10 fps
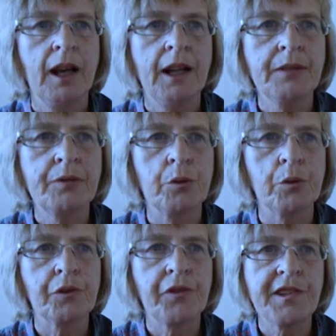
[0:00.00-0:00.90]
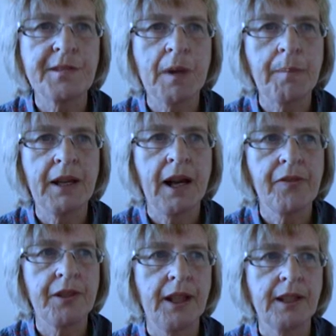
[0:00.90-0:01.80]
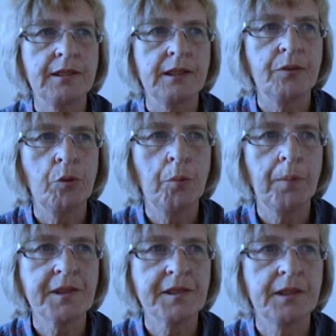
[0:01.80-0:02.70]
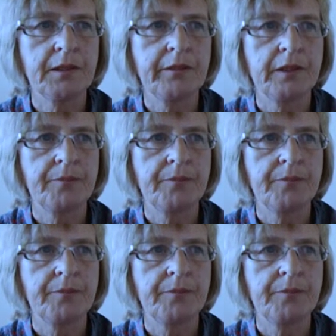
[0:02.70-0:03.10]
and of course these may be either negative or positive.